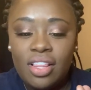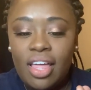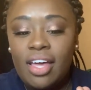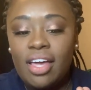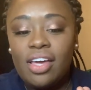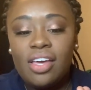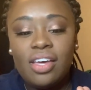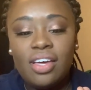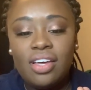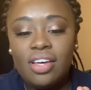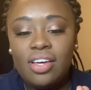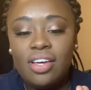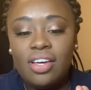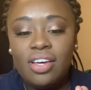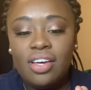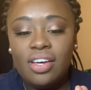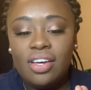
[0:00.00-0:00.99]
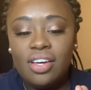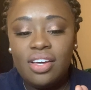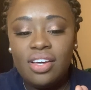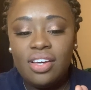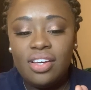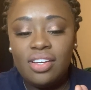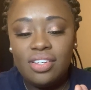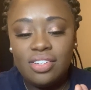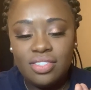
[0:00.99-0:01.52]
like
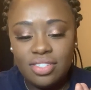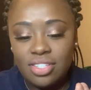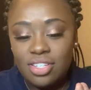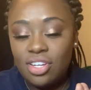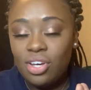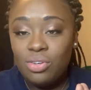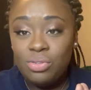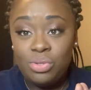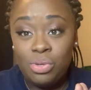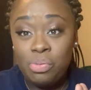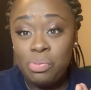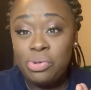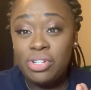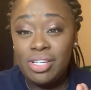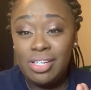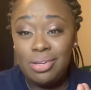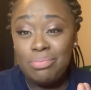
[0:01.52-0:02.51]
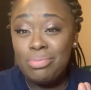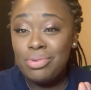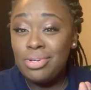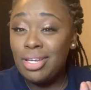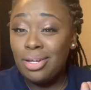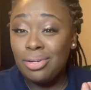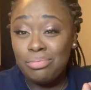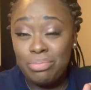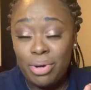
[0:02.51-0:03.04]
to go super deep
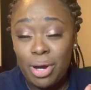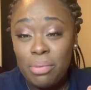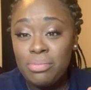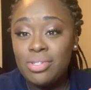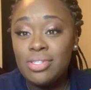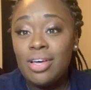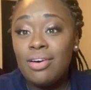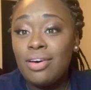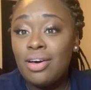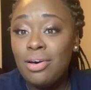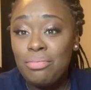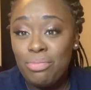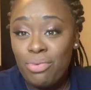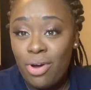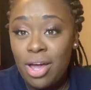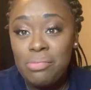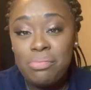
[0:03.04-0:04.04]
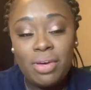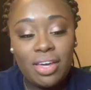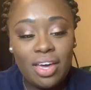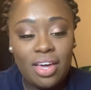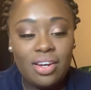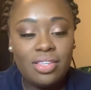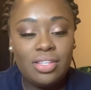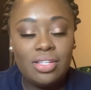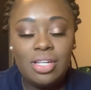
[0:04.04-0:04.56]
and I promise I'll come right back
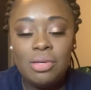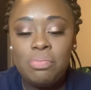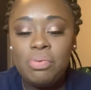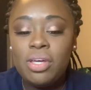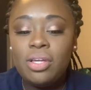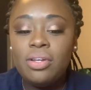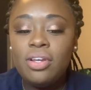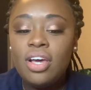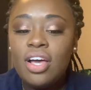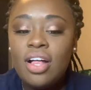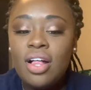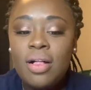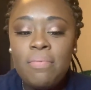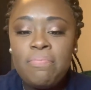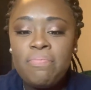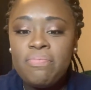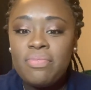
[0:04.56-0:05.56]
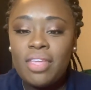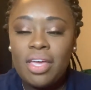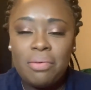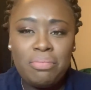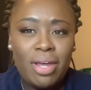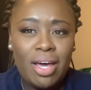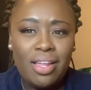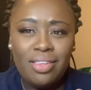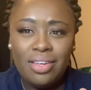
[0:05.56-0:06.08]
out of the deep end. I'm
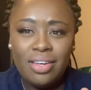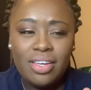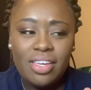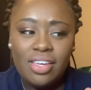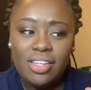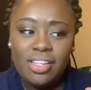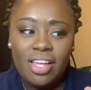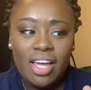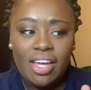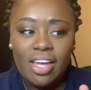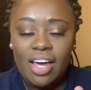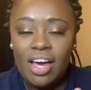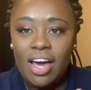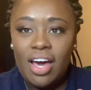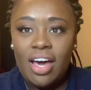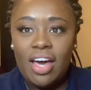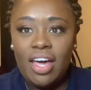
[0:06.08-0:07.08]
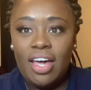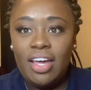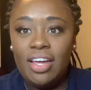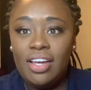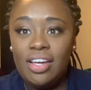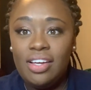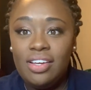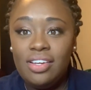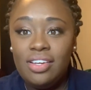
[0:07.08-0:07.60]
not lucky. Like
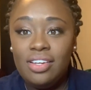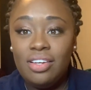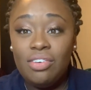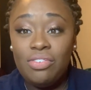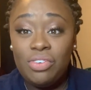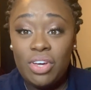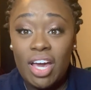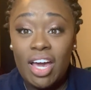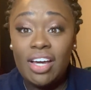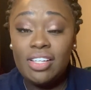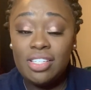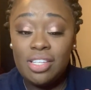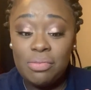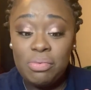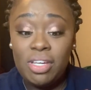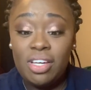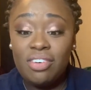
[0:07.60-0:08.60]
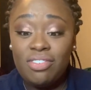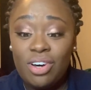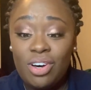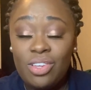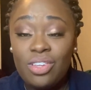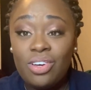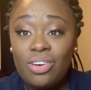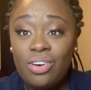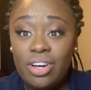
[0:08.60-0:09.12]
I, if you ask me of all
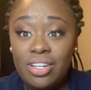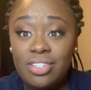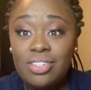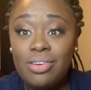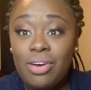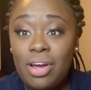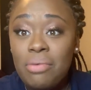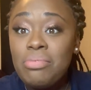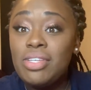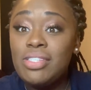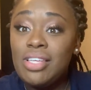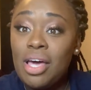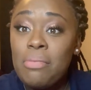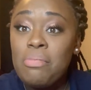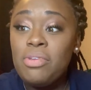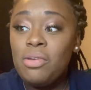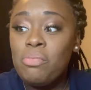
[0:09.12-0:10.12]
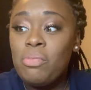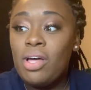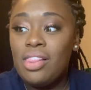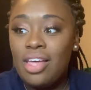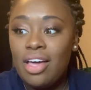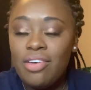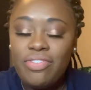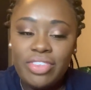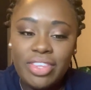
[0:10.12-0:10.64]
the crazy crap that's happened in my
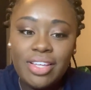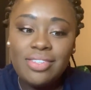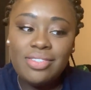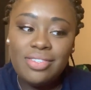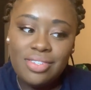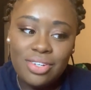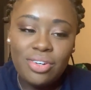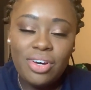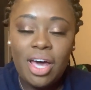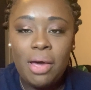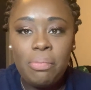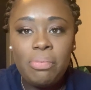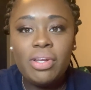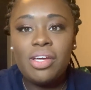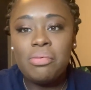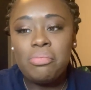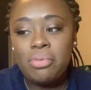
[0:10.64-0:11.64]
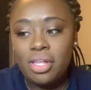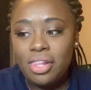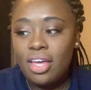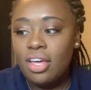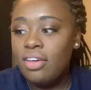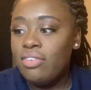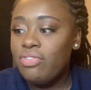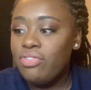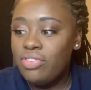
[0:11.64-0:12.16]
life and that's still happening in my
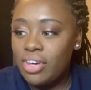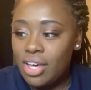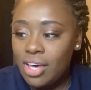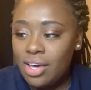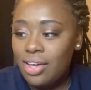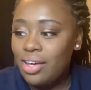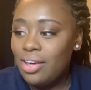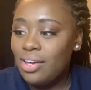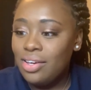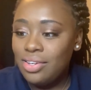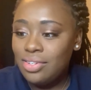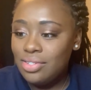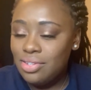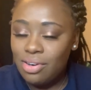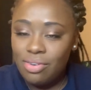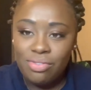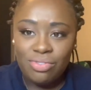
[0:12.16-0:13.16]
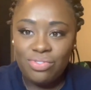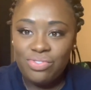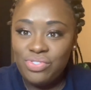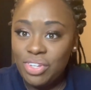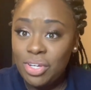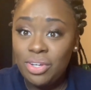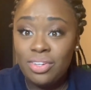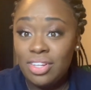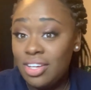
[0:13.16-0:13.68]
life, I don't
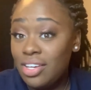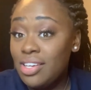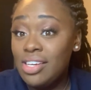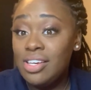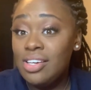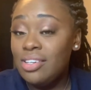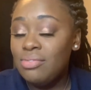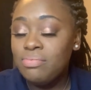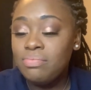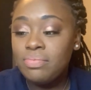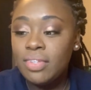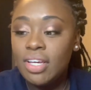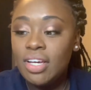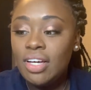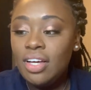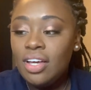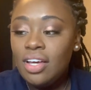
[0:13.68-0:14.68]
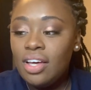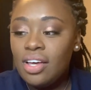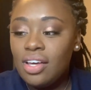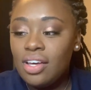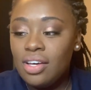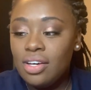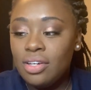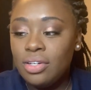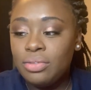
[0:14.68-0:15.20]
feel lucky.
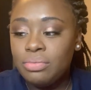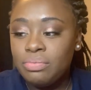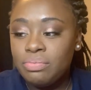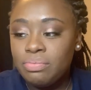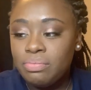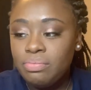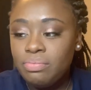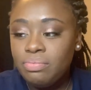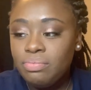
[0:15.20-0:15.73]
Um,